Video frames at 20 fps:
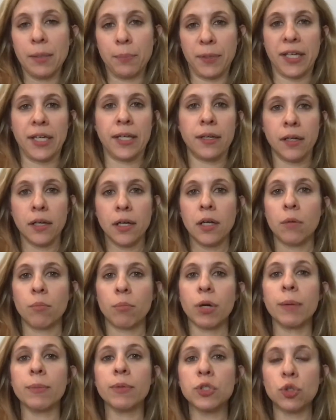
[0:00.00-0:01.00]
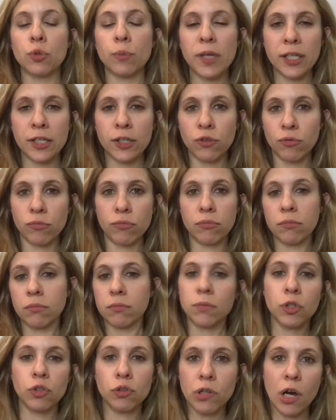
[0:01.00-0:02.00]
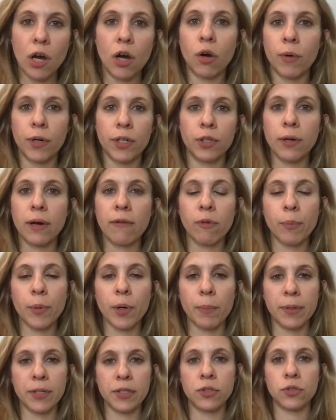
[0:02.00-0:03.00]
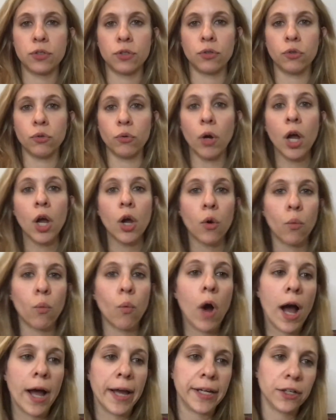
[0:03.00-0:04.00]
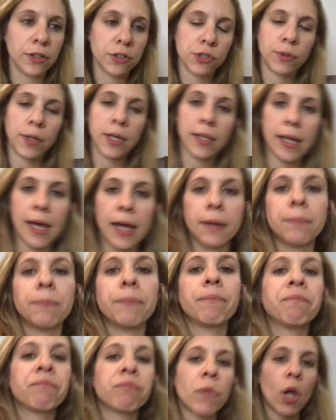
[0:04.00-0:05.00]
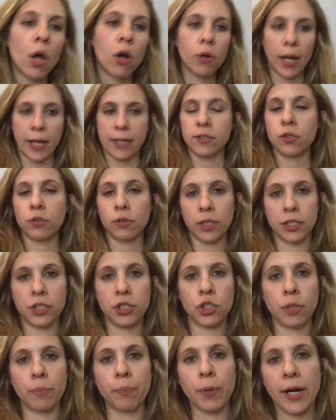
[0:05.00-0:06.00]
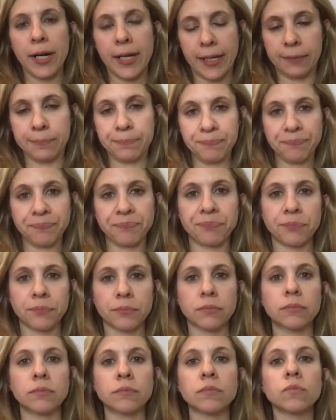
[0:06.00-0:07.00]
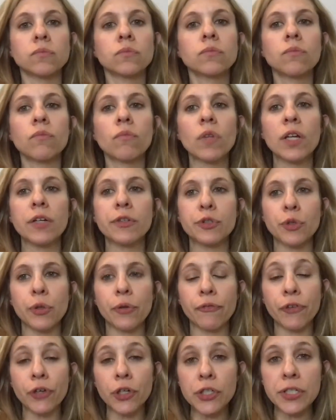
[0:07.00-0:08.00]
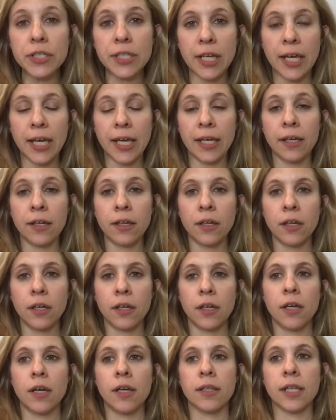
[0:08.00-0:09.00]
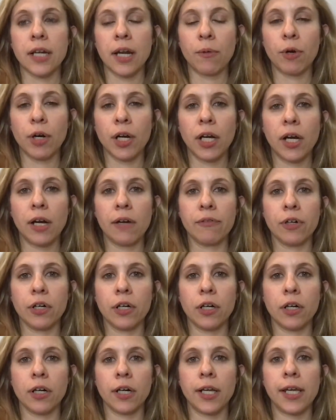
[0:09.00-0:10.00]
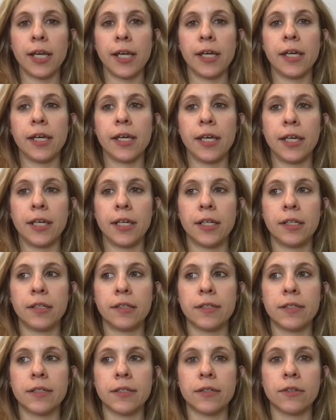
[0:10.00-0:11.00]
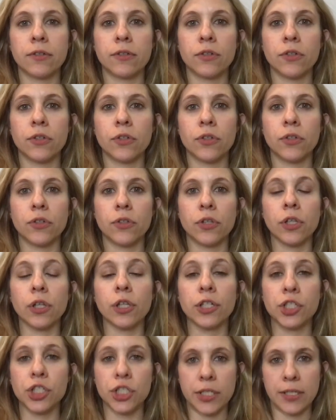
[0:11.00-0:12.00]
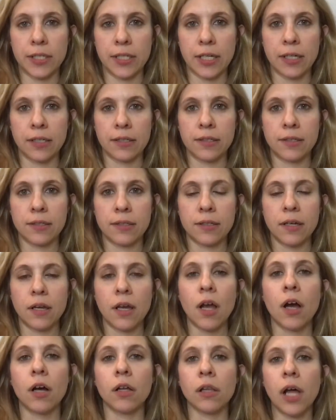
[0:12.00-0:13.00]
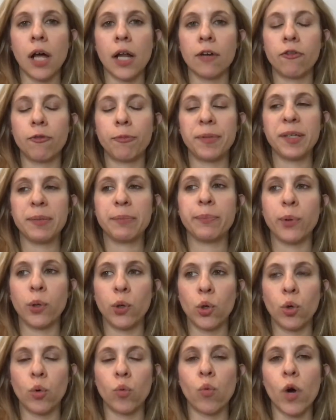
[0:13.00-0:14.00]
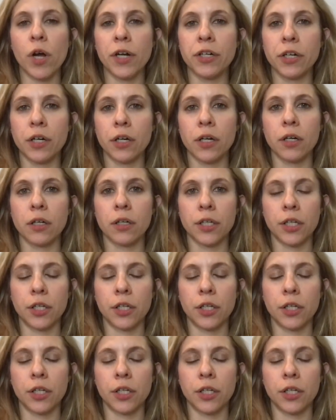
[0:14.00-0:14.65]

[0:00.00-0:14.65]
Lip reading: be. But I'm assuming you know and you have a purpose to why you're doing that. Okay, so let's jump right in. So the first thing that I want to cover is the logistics. A lot of people wonder,